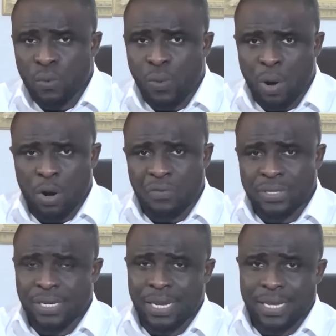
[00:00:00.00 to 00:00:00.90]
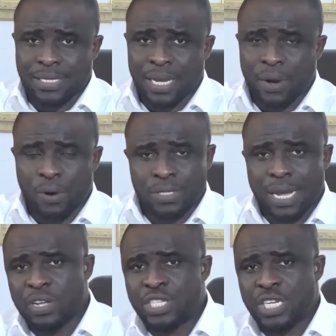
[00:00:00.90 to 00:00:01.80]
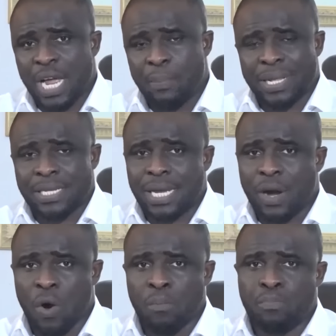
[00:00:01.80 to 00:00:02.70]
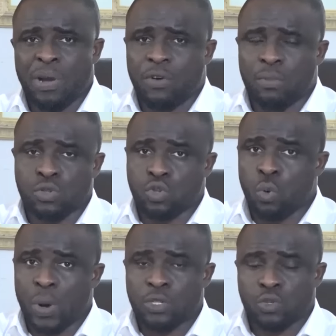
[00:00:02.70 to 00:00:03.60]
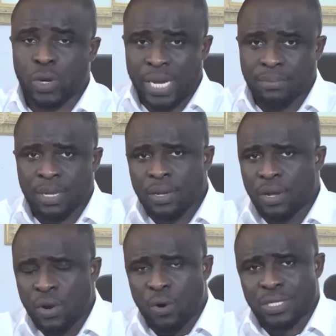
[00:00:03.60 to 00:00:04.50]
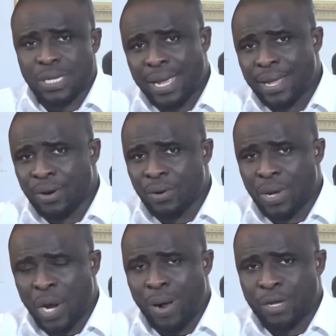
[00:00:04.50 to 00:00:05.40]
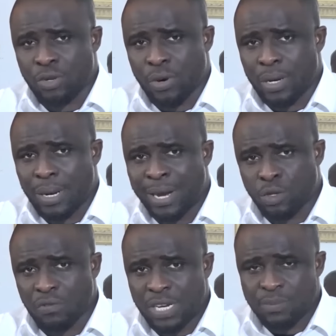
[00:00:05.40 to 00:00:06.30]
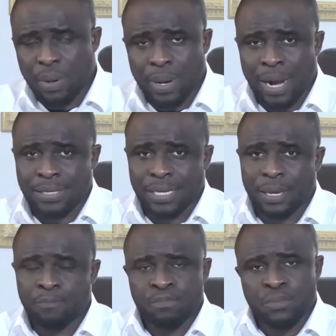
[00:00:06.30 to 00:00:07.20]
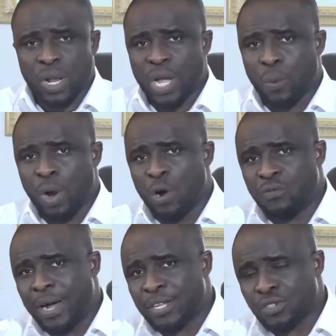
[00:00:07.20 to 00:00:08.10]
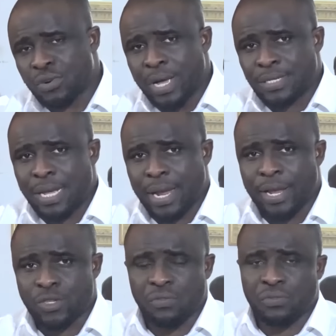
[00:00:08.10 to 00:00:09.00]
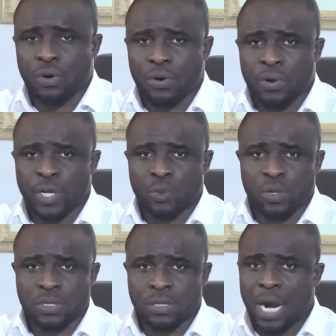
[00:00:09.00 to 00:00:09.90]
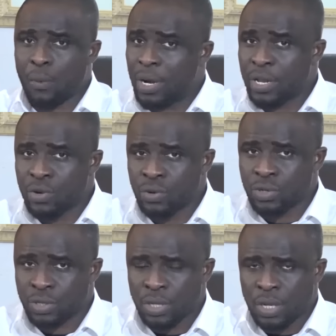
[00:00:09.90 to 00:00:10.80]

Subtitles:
One of it, he said, Osaki Junior Pastor, on performance so well to him. Osaki, no, Ewa, sorry. Out of this, baby, now say, a coin of fire, so Osaki is off for no, it wasn't that really good.